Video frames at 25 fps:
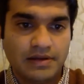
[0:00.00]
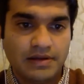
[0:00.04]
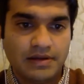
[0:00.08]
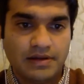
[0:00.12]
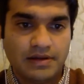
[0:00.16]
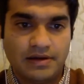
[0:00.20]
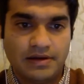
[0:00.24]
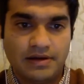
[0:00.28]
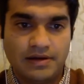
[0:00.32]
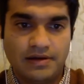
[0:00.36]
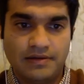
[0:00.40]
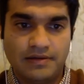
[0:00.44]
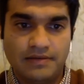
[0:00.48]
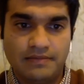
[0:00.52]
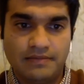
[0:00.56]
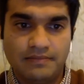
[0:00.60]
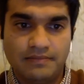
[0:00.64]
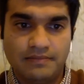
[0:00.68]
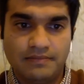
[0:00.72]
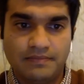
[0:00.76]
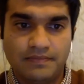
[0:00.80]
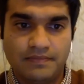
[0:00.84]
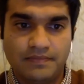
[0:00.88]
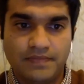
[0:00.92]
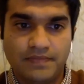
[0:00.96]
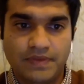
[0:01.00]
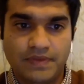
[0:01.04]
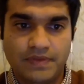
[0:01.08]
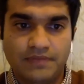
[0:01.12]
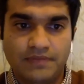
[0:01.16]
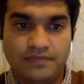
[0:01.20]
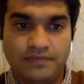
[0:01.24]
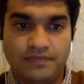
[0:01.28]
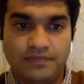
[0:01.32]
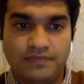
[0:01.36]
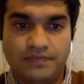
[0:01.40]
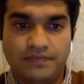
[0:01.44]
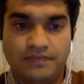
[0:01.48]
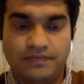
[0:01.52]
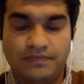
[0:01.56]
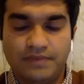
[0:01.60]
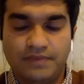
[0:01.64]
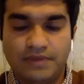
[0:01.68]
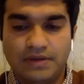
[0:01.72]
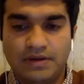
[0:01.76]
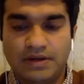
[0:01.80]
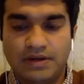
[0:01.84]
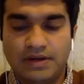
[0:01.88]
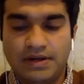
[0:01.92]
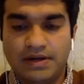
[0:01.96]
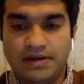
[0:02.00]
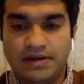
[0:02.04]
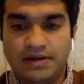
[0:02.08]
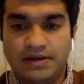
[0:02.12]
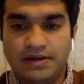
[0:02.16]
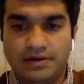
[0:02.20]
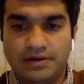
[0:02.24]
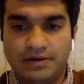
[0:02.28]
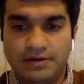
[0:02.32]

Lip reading: Um, and